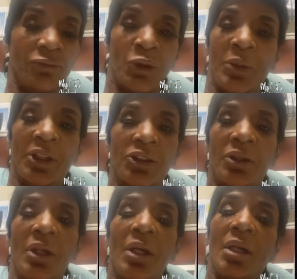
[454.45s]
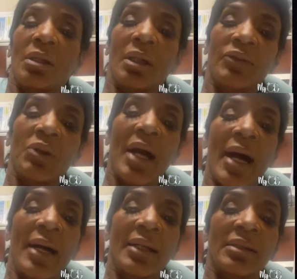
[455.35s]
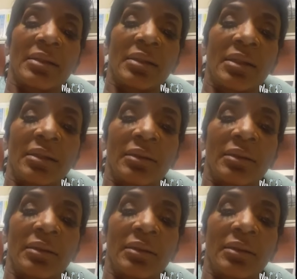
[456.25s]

Too much. Love you guys.